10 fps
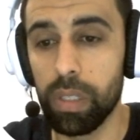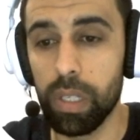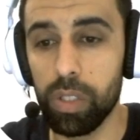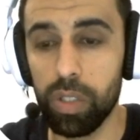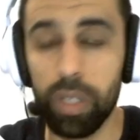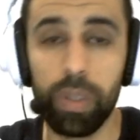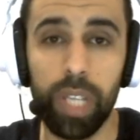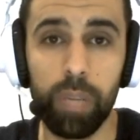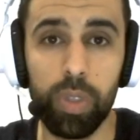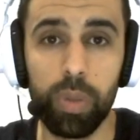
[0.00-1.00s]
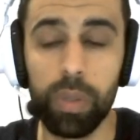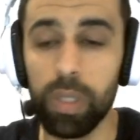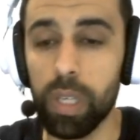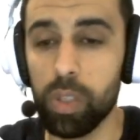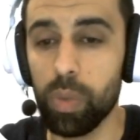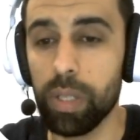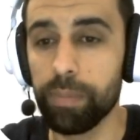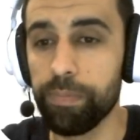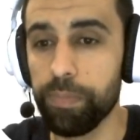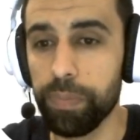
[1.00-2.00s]
the generic time zone as
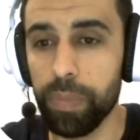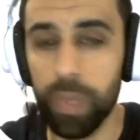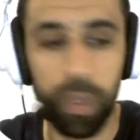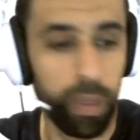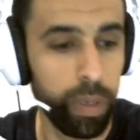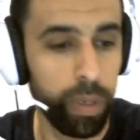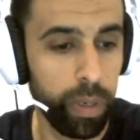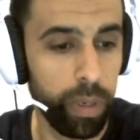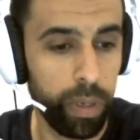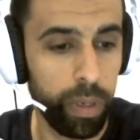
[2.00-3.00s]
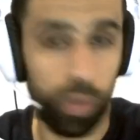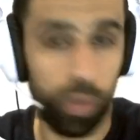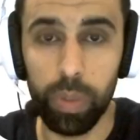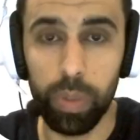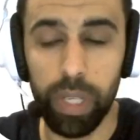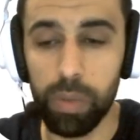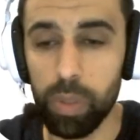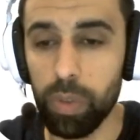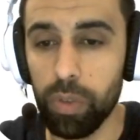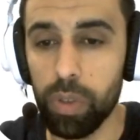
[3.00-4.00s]
well to your own time
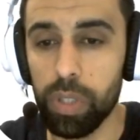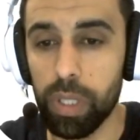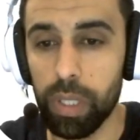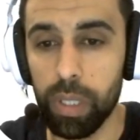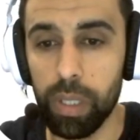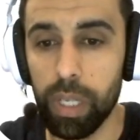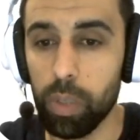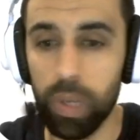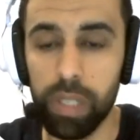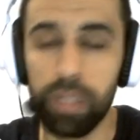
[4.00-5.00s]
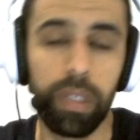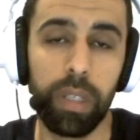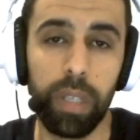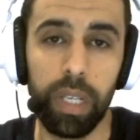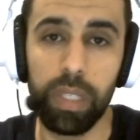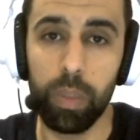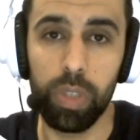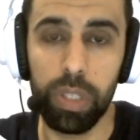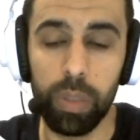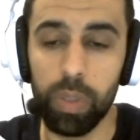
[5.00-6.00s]
zone, of course. Otherwise, anything
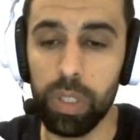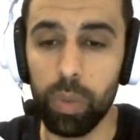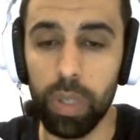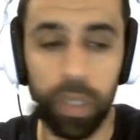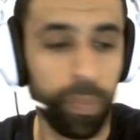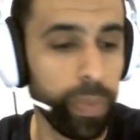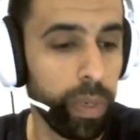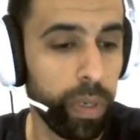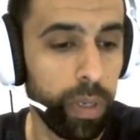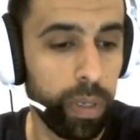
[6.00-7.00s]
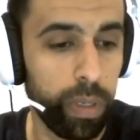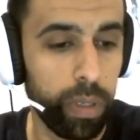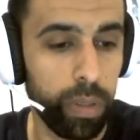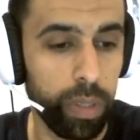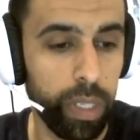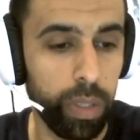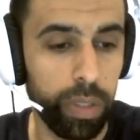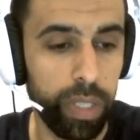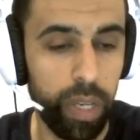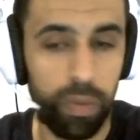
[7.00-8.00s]
will still work. I'll click
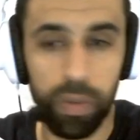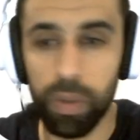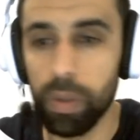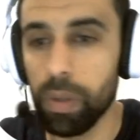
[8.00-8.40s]
on save.